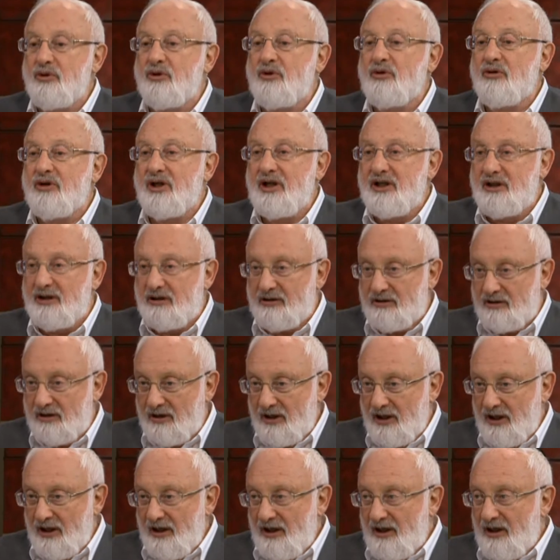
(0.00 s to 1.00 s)
So we
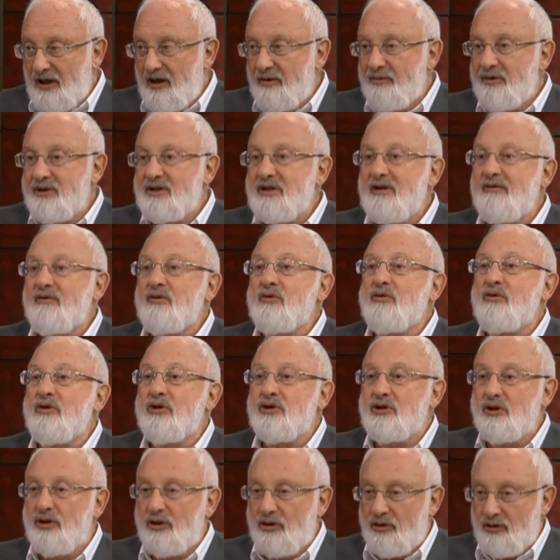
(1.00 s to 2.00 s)
need to play in
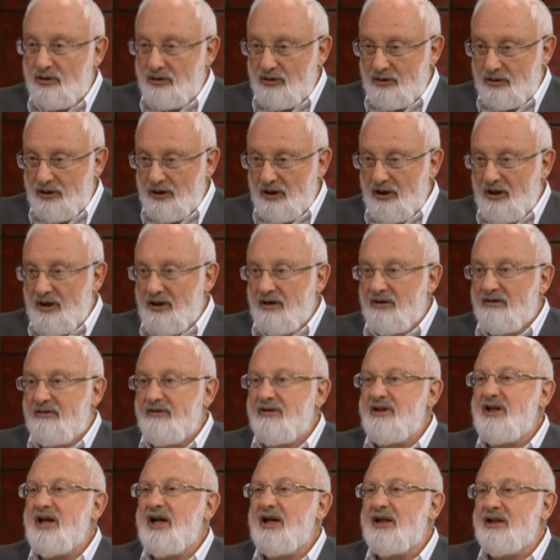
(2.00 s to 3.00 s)
this,
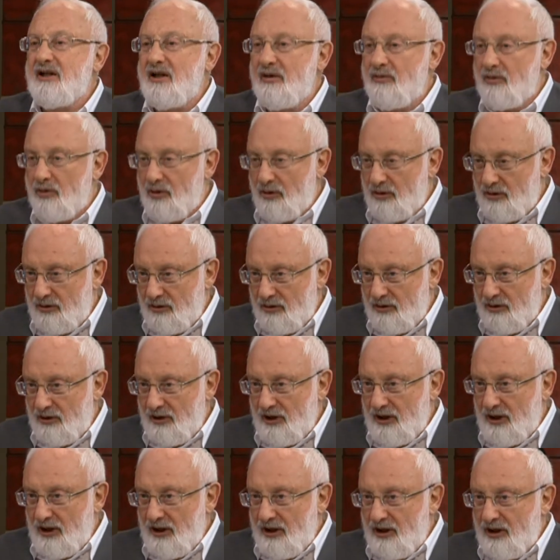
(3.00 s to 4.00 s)
that you're going down
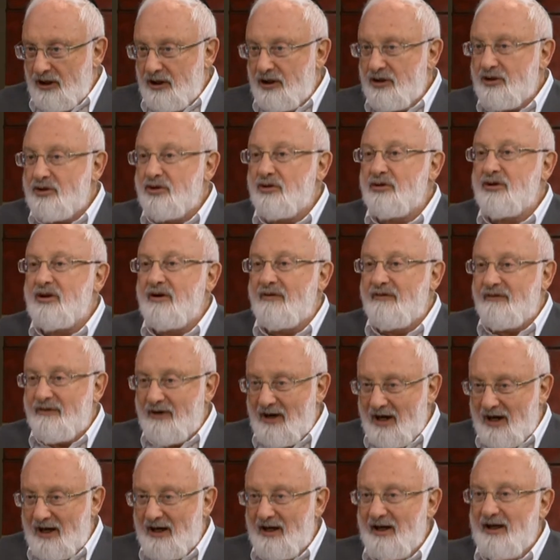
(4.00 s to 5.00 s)
to his mood
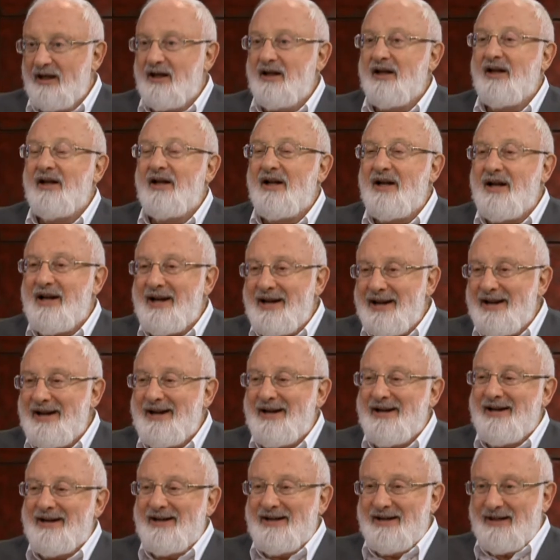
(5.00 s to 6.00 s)
and with
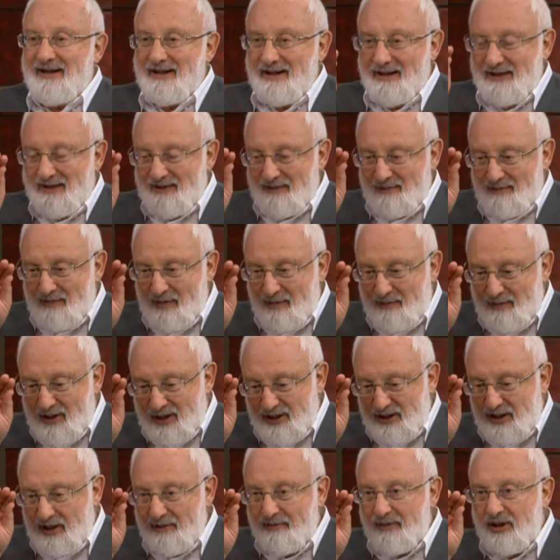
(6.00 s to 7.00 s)
him as a
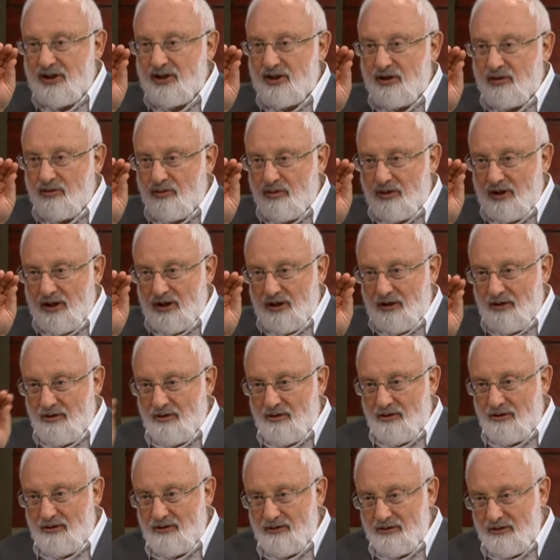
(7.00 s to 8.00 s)
partner
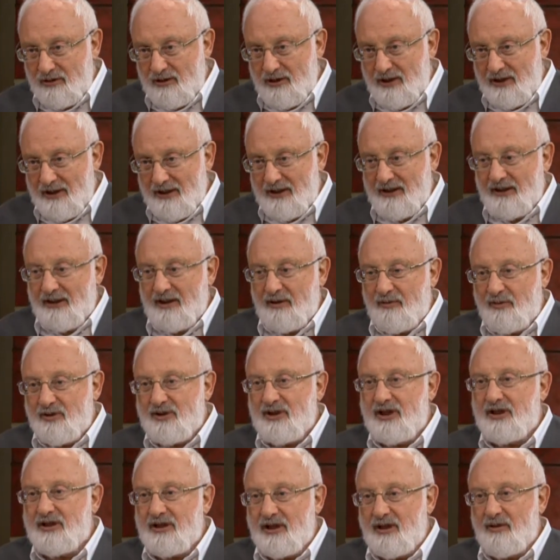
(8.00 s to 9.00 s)
to
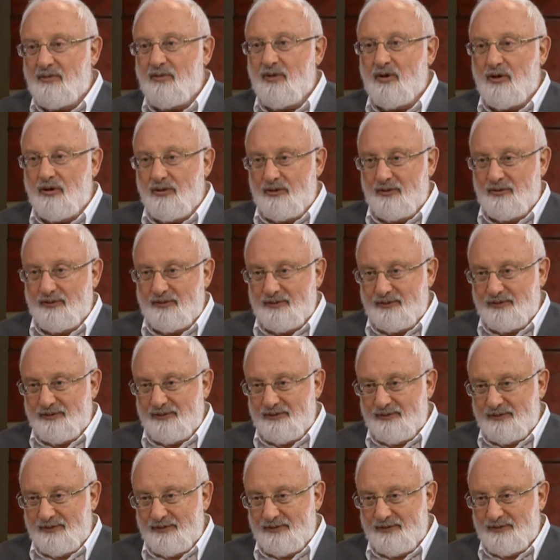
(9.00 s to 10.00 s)
exactly what he's going
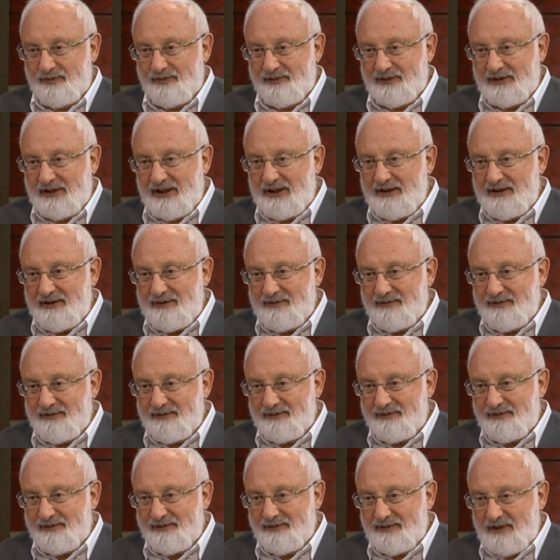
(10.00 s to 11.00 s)
through with him,
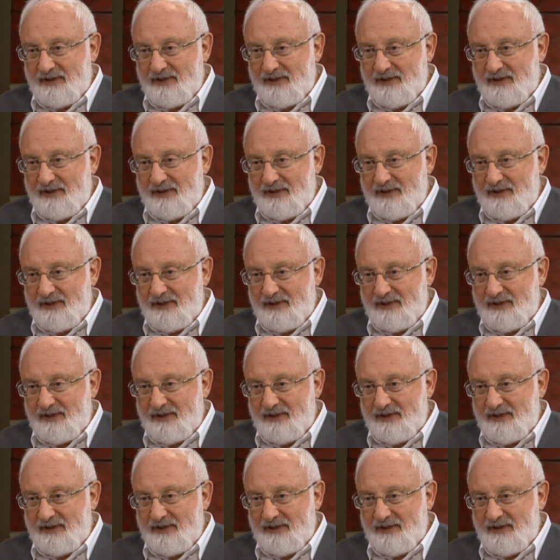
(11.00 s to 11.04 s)
you're